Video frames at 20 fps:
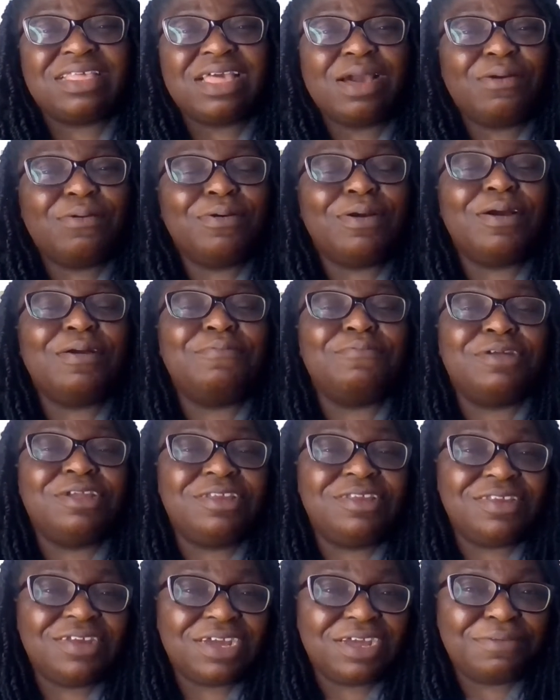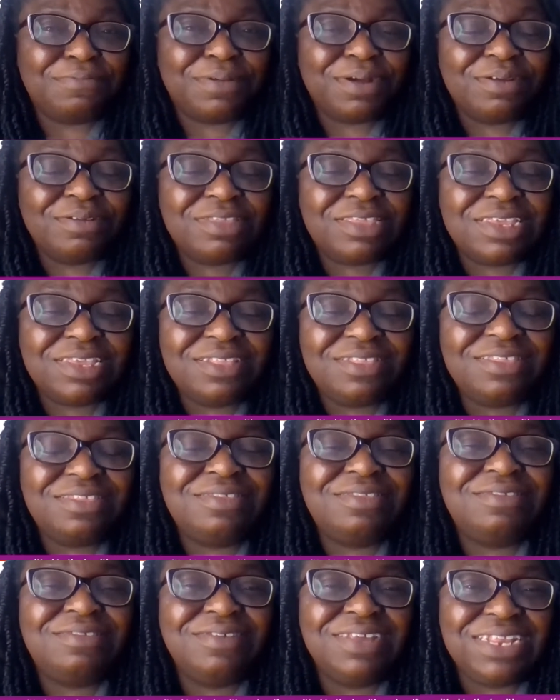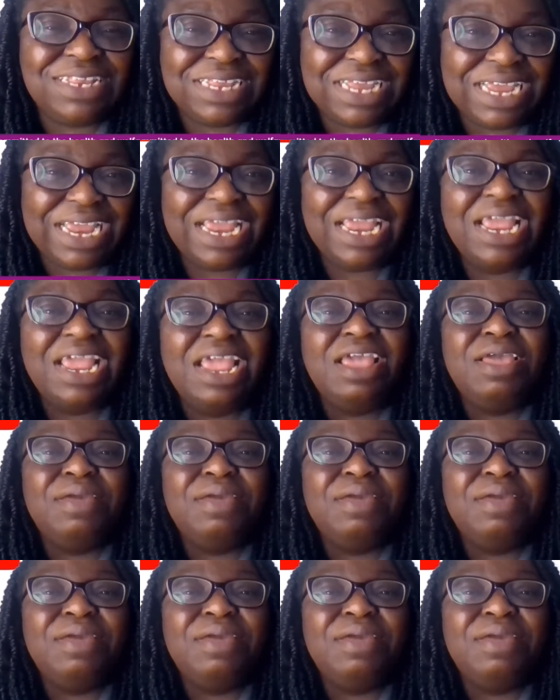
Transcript: I'll come and talk about it today,